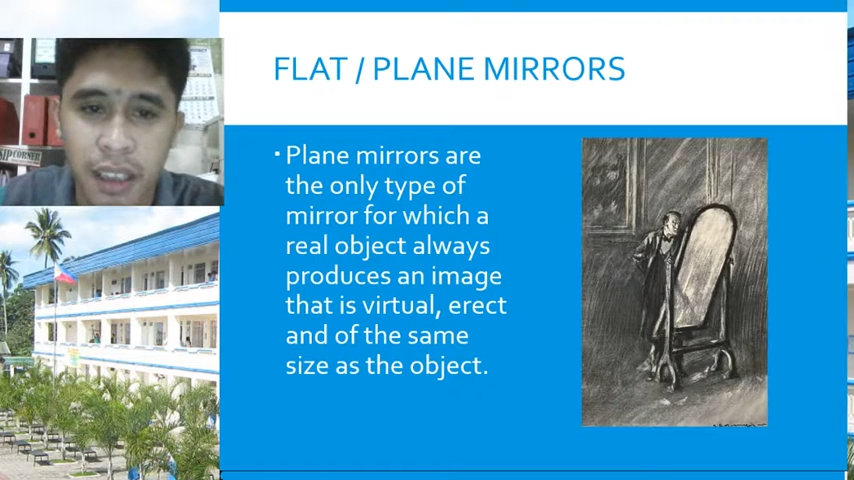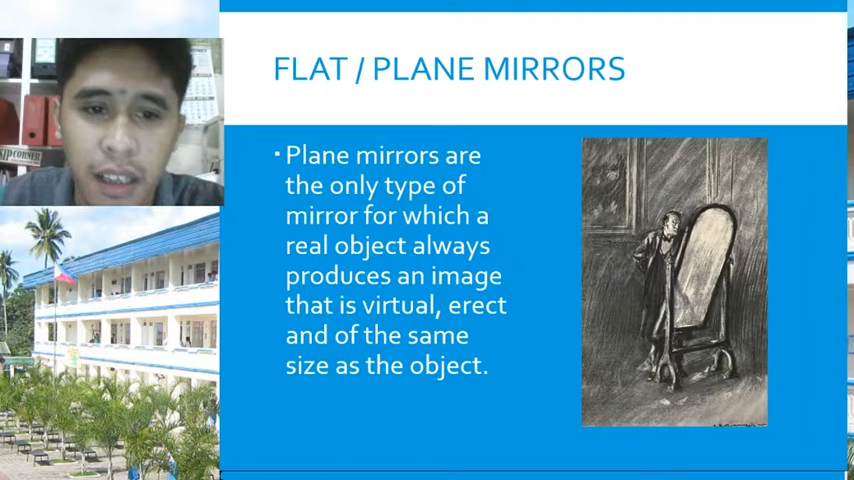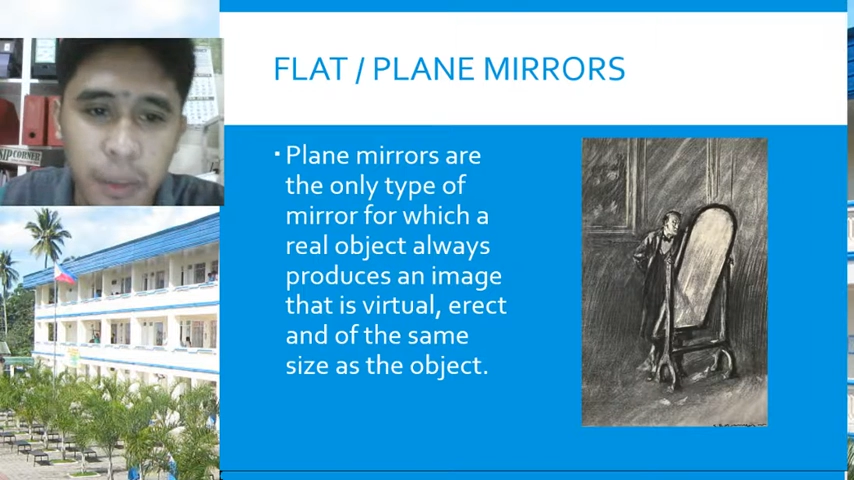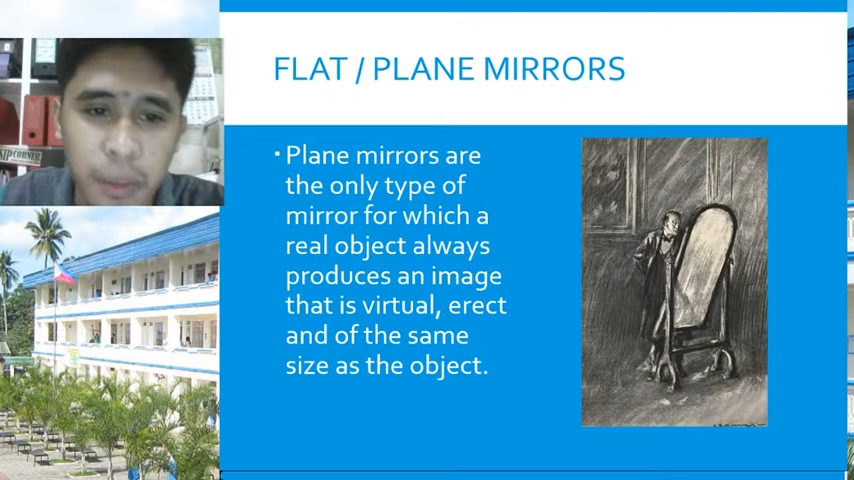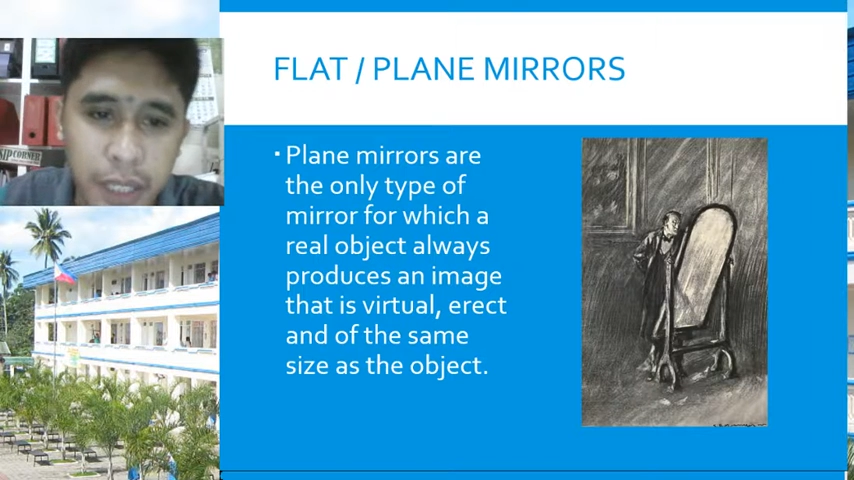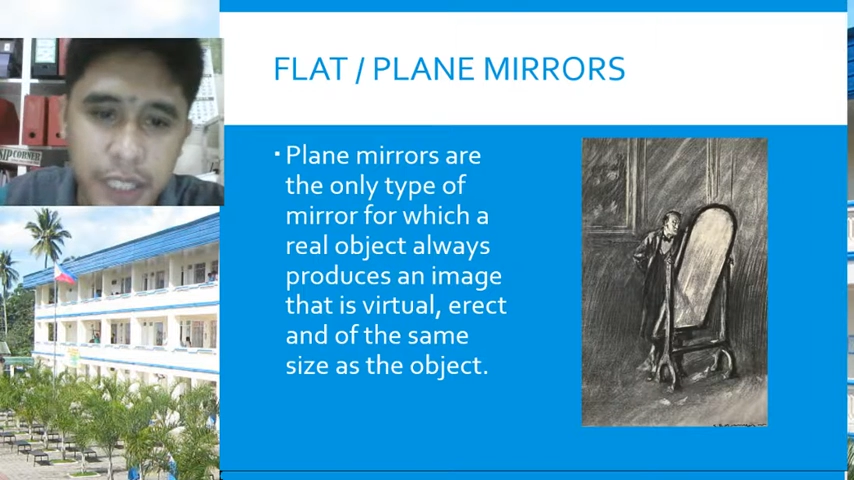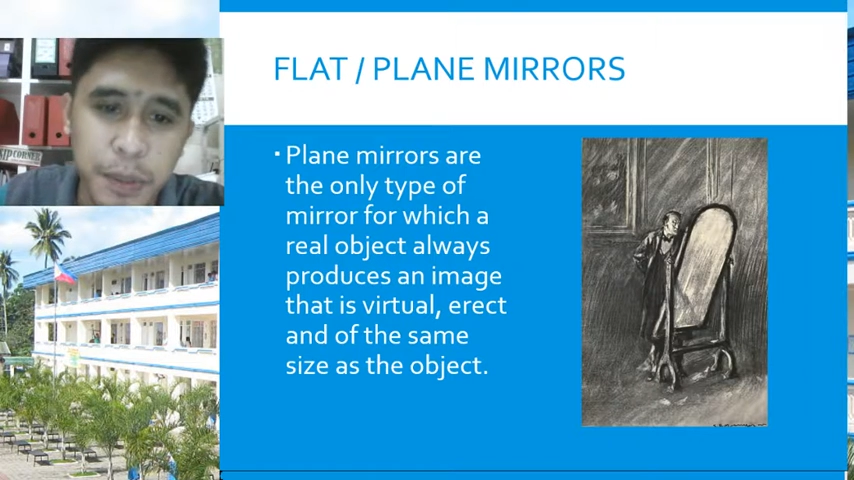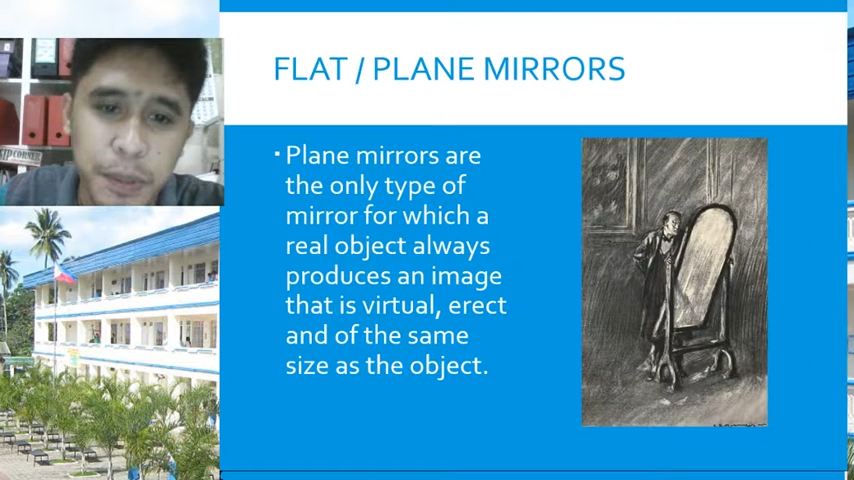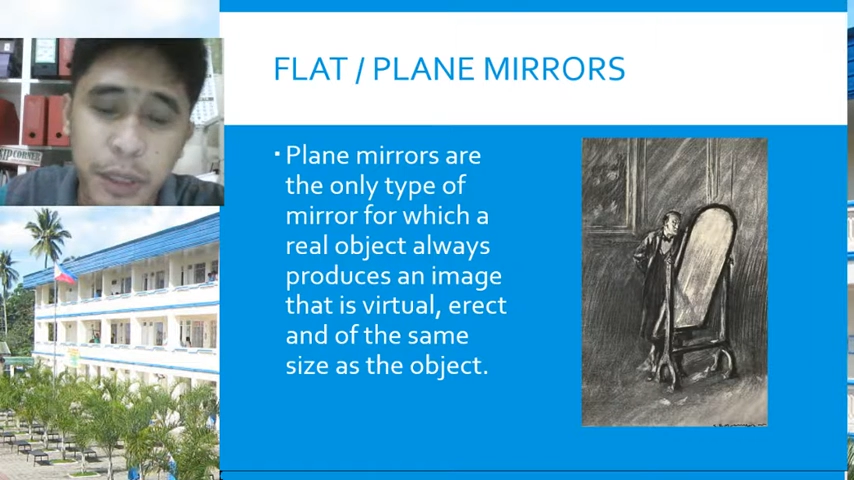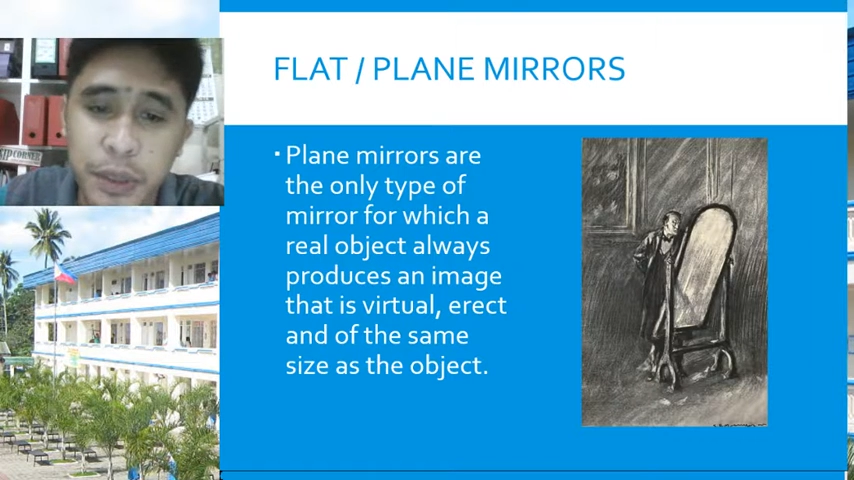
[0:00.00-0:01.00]
always
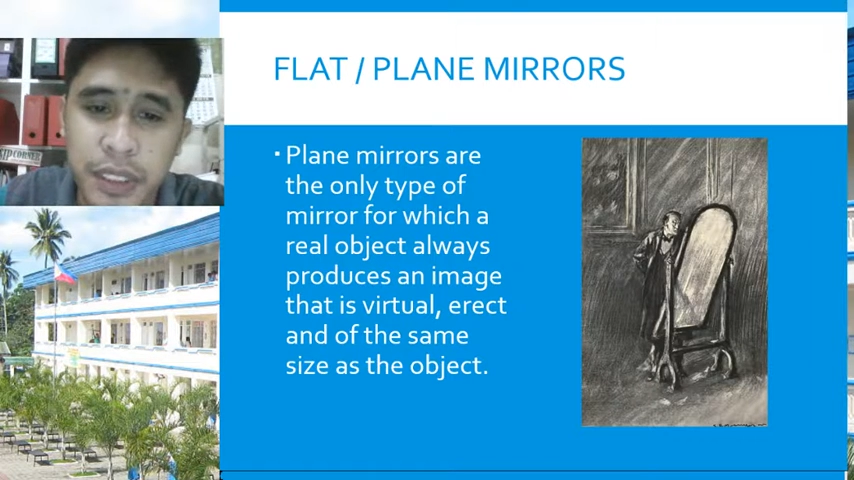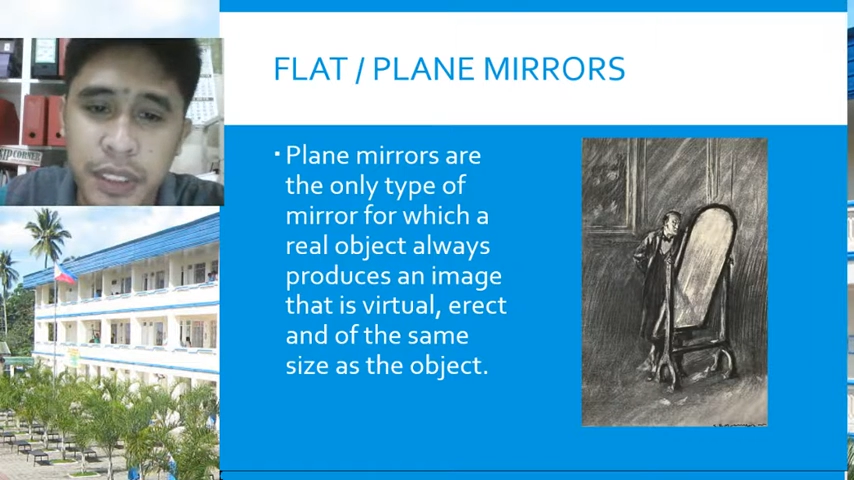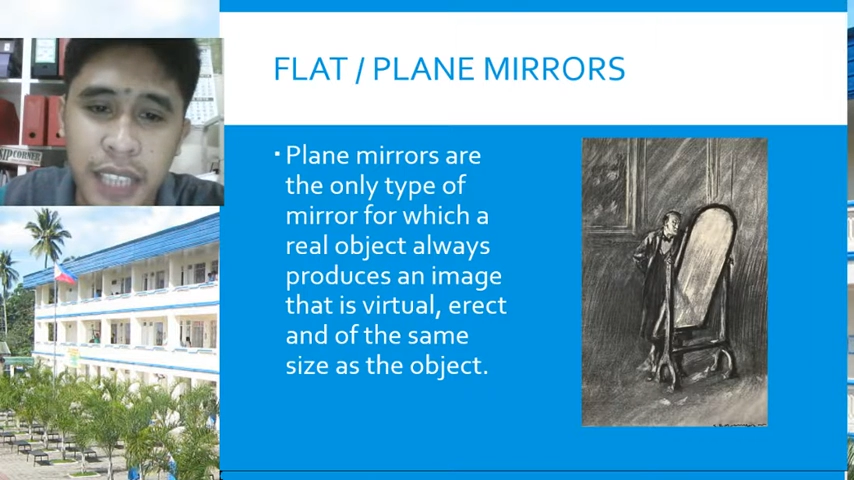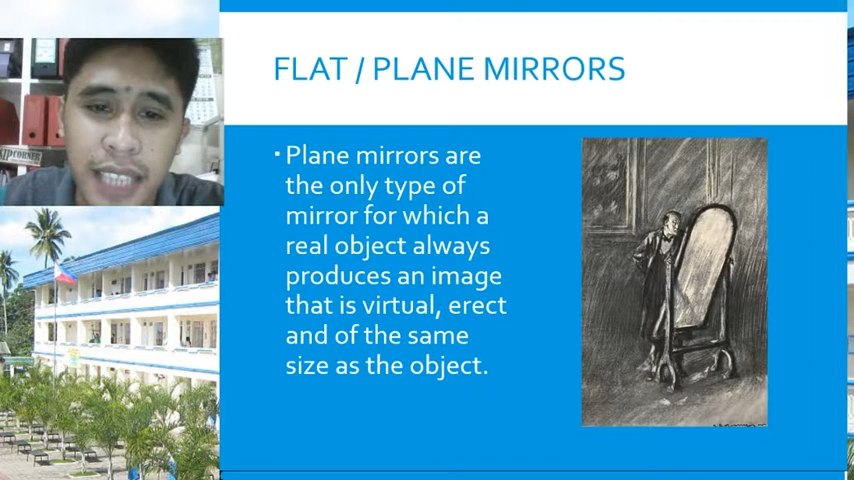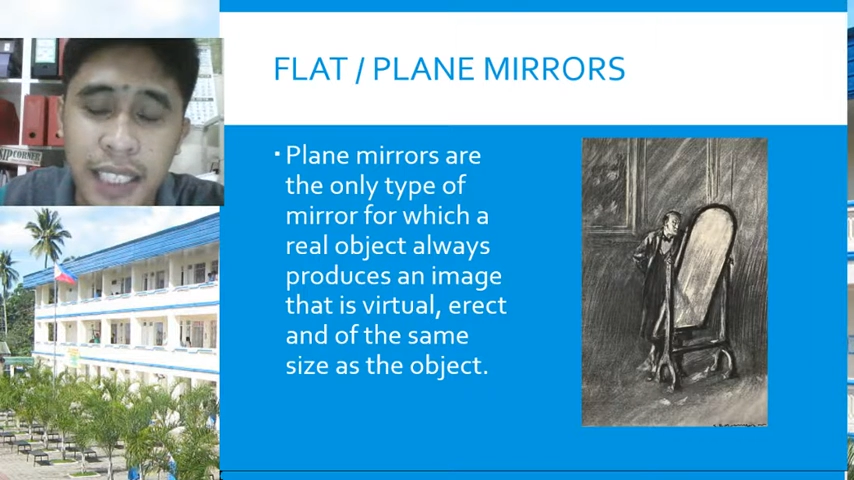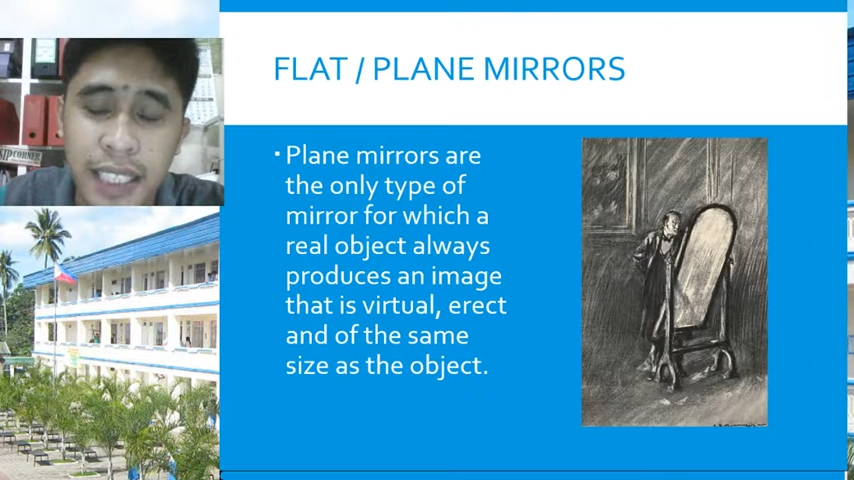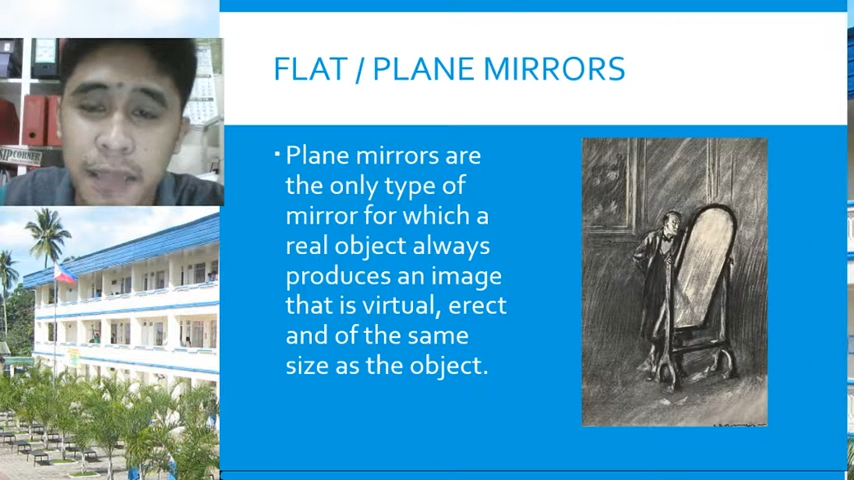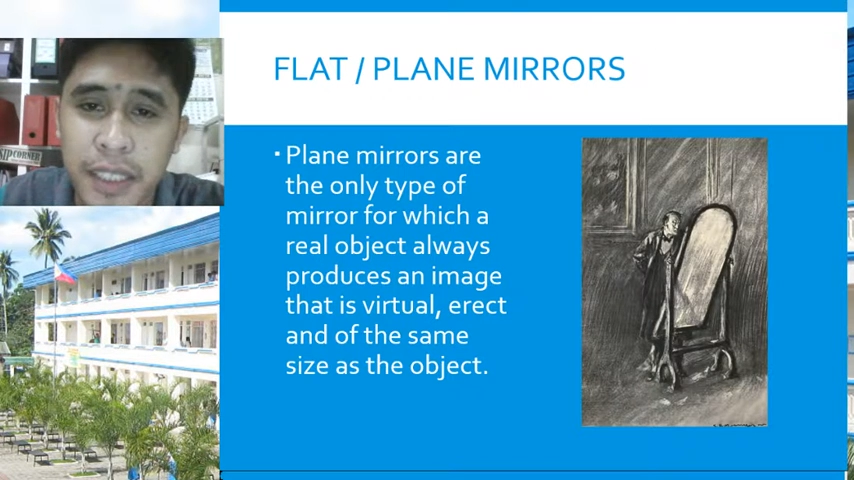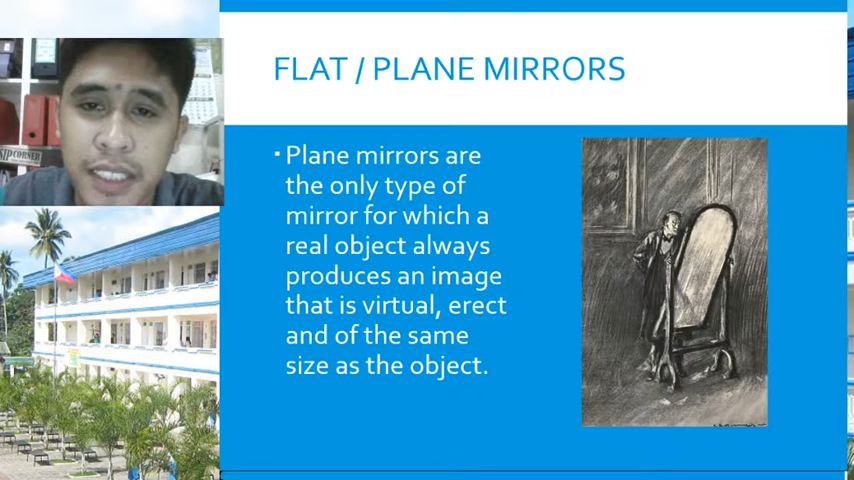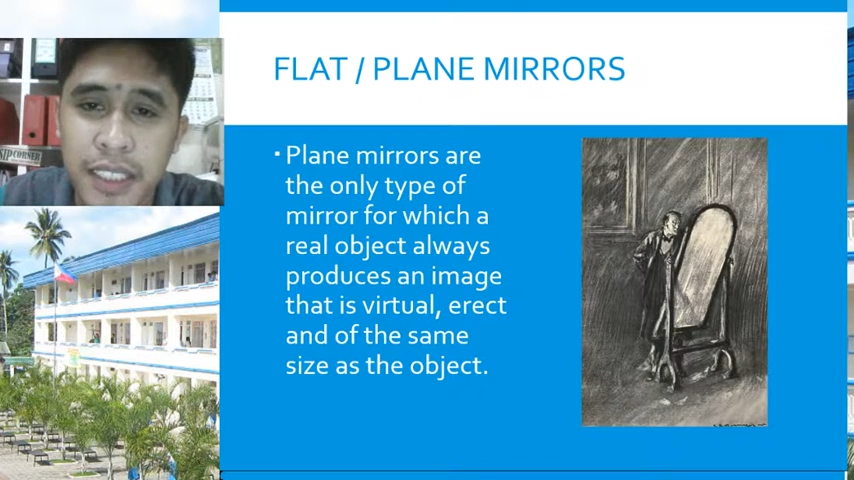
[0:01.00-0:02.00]
produces an
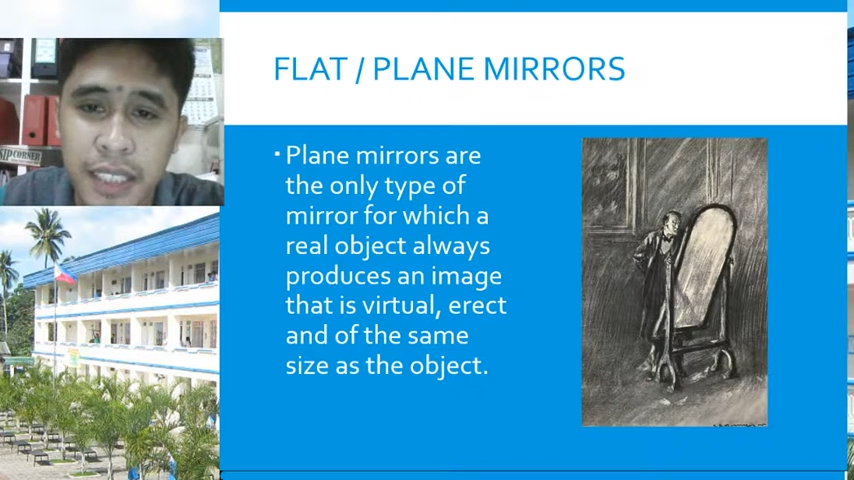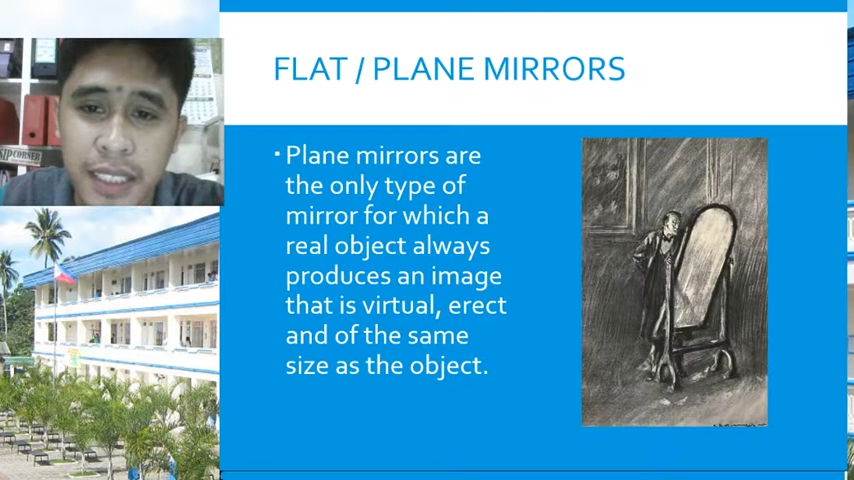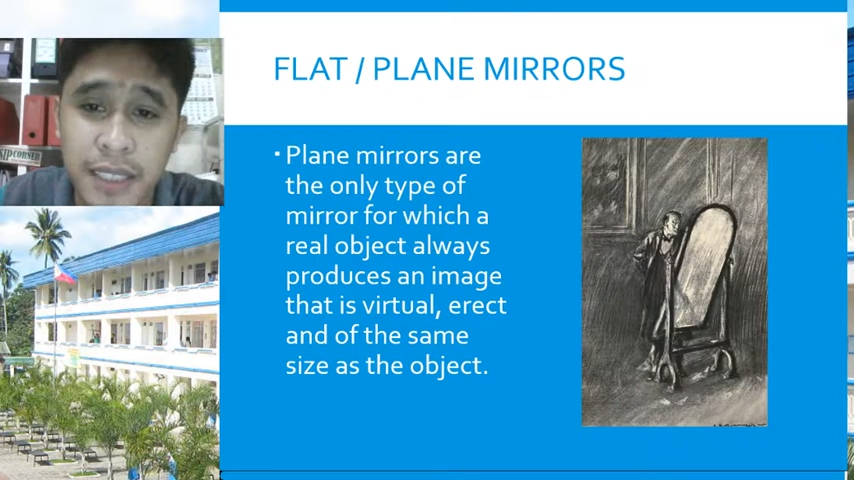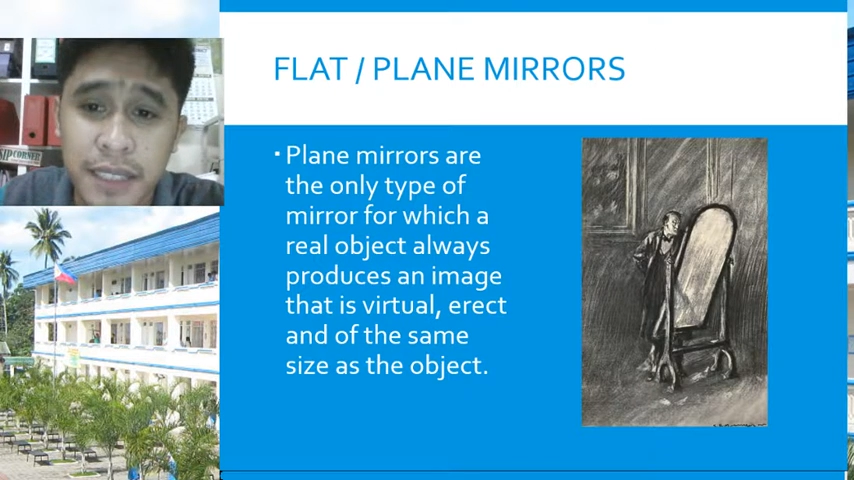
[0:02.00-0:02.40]
image that is